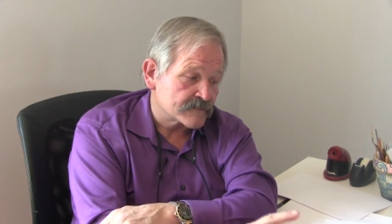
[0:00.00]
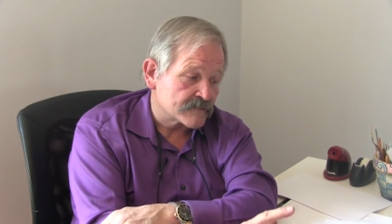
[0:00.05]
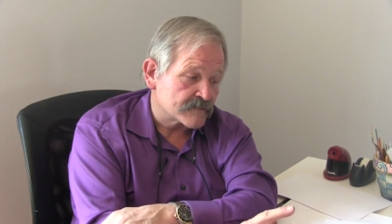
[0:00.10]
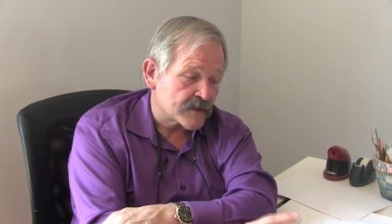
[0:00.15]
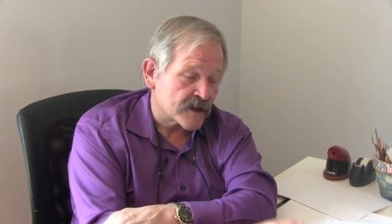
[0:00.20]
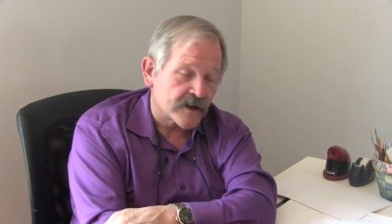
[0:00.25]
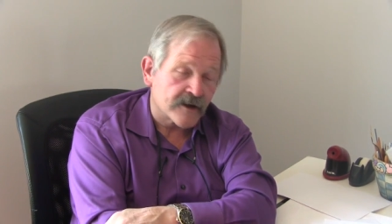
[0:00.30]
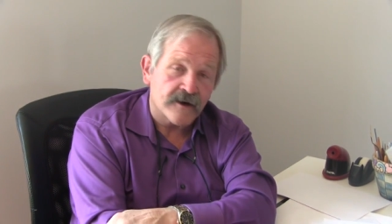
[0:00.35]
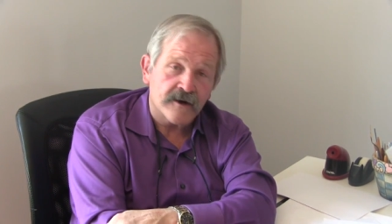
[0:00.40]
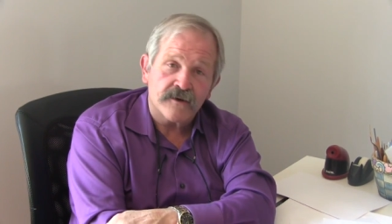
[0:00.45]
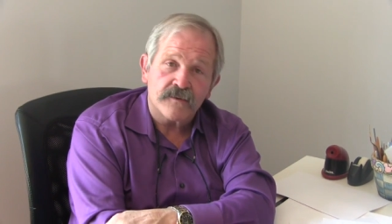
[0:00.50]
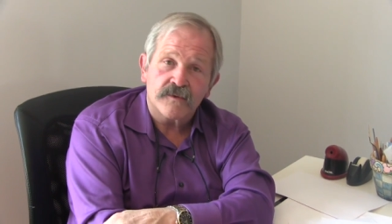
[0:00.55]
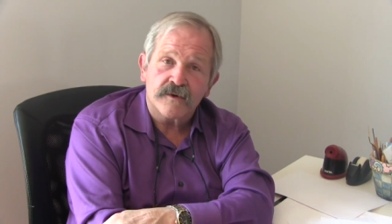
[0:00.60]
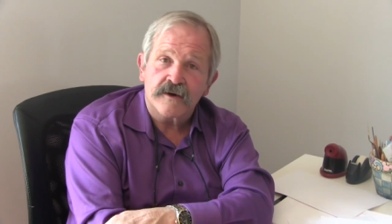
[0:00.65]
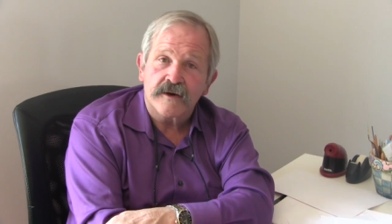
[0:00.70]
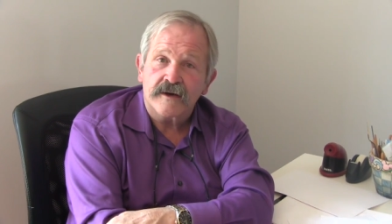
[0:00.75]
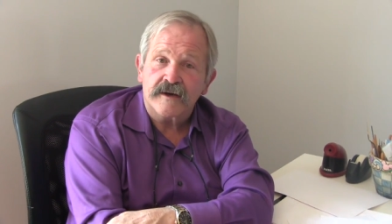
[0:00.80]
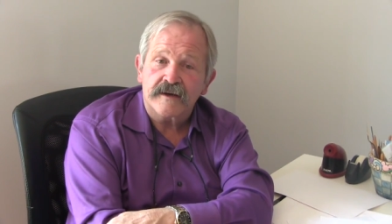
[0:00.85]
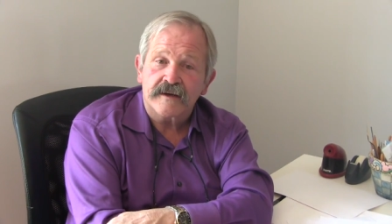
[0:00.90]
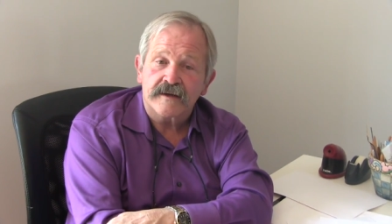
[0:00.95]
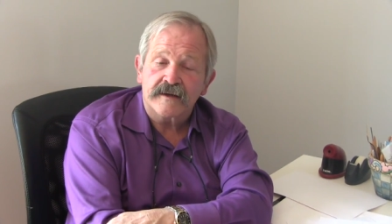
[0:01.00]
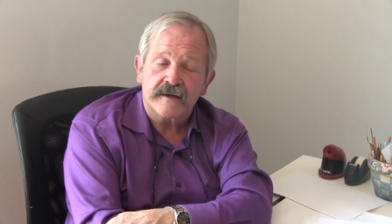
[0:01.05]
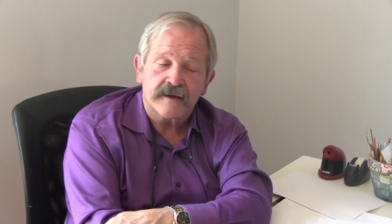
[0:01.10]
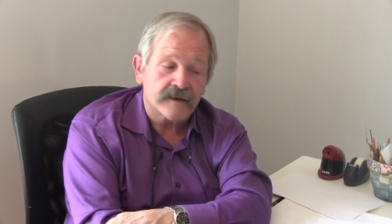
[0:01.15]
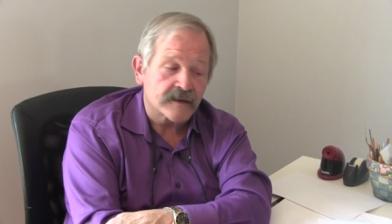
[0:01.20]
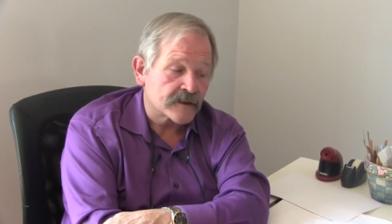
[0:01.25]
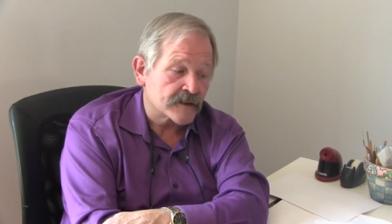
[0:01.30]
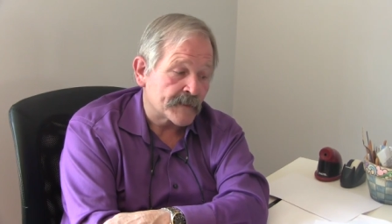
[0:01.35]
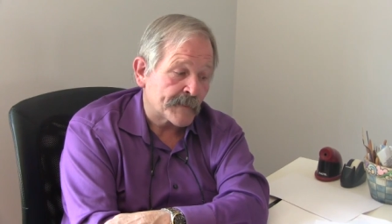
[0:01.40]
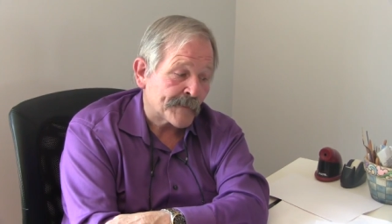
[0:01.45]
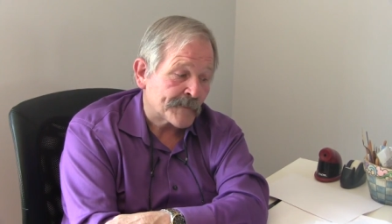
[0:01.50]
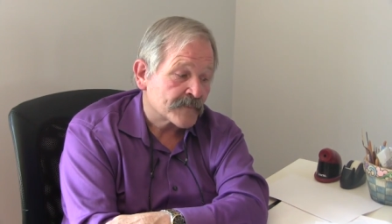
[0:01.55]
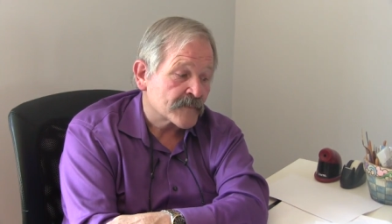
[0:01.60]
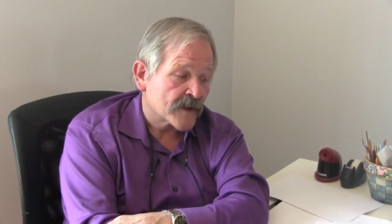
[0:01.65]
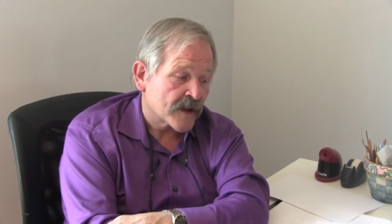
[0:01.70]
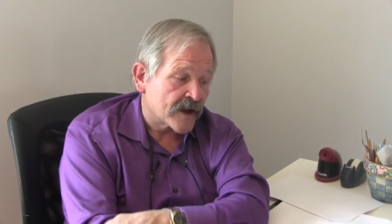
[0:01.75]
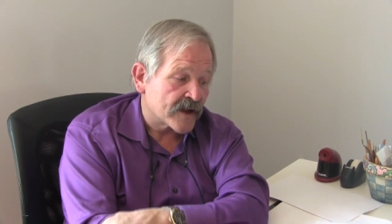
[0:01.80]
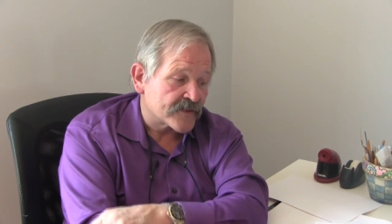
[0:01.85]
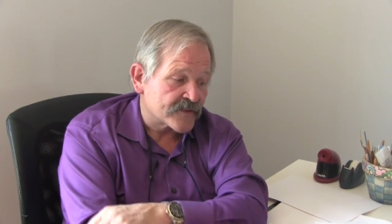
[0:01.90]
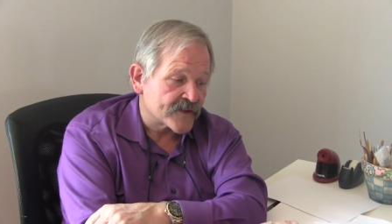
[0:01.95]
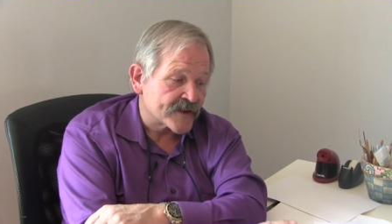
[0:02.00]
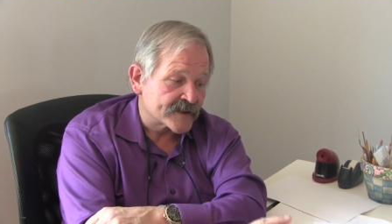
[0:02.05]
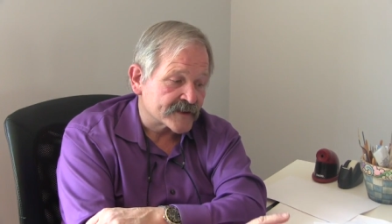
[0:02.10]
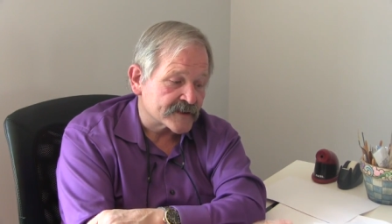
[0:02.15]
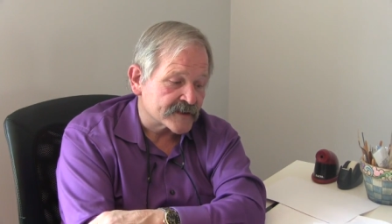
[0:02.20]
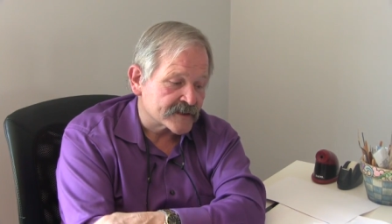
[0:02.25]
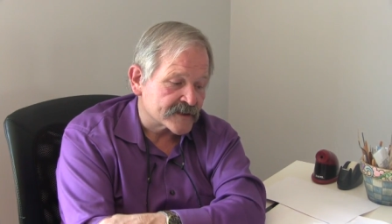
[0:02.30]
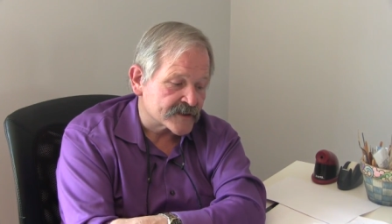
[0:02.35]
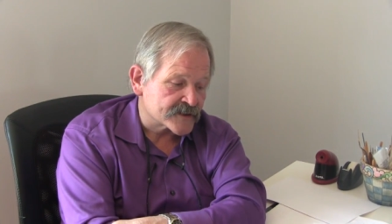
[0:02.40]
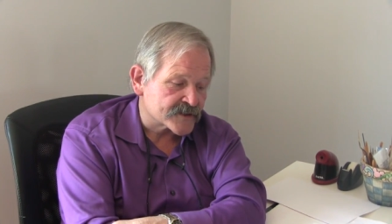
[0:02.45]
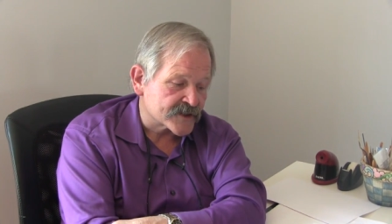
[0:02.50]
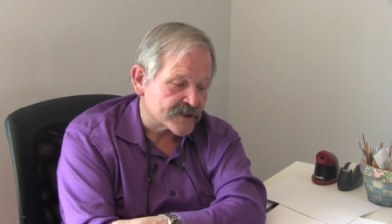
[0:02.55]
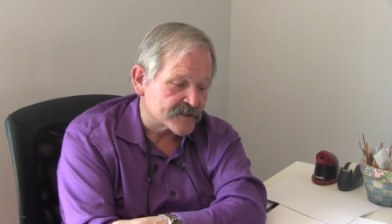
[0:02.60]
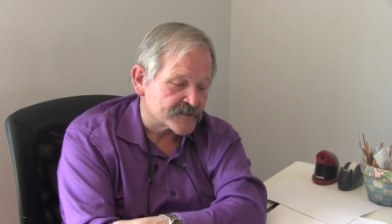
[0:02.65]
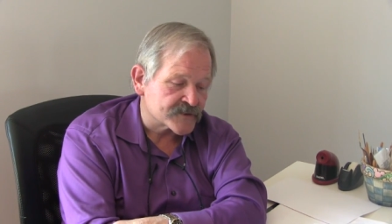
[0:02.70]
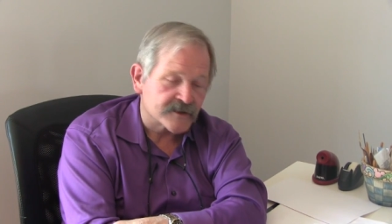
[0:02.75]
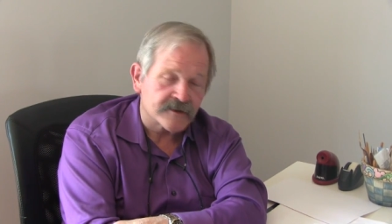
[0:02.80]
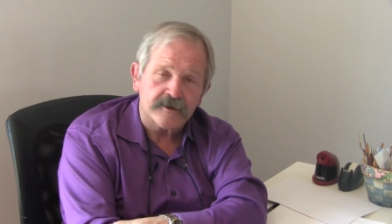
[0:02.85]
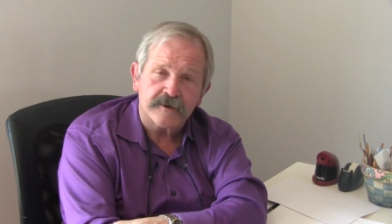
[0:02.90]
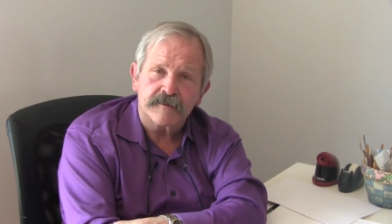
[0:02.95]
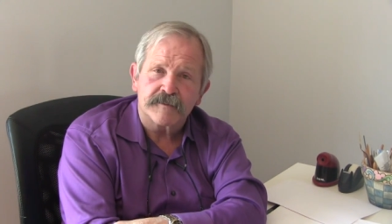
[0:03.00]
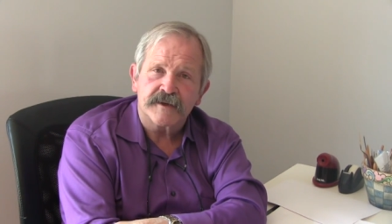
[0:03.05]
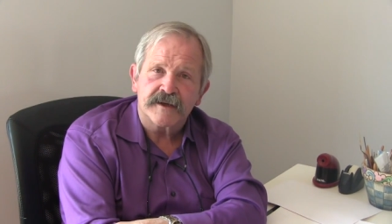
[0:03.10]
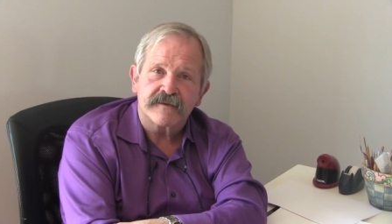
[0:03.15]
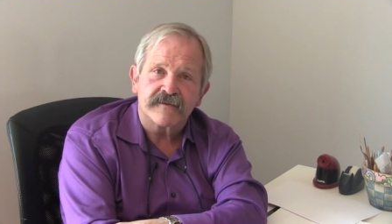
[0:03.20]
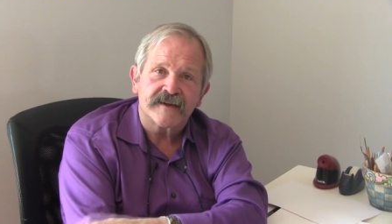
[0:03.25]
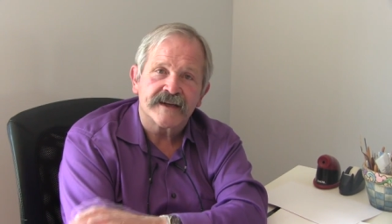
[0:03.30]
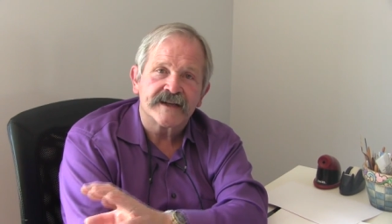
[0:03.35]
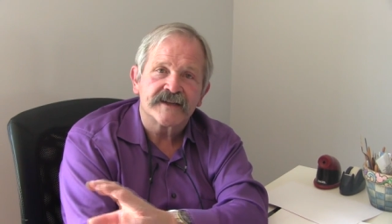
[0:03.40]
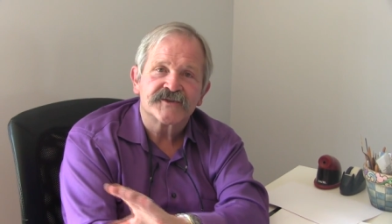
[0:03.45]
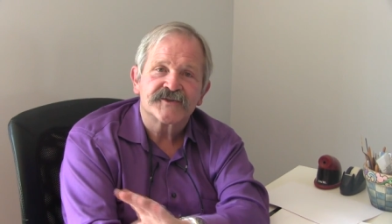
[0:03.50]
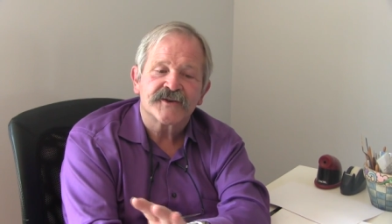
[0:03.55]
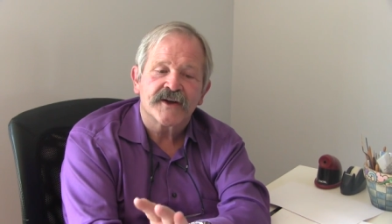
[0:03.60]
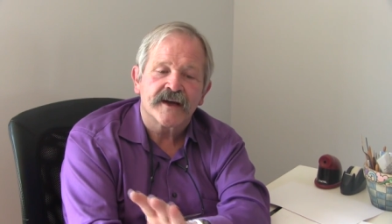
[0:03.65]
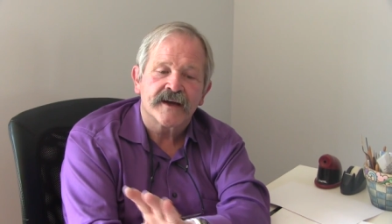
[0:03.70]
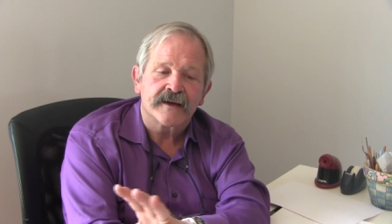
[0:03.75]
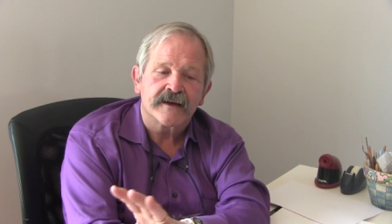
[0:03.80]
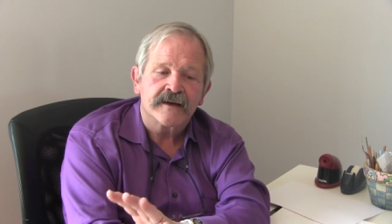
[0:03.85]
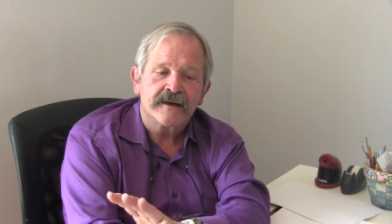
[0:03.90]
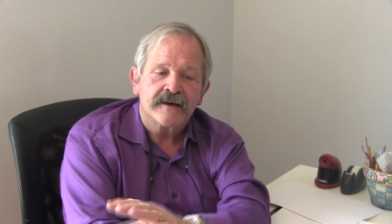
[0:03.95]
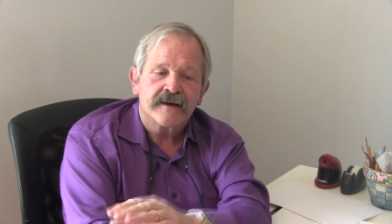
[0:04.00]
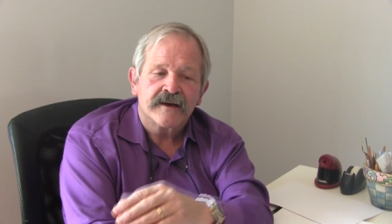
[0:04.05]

my artwork, and I think that this gives you a little bit of an insight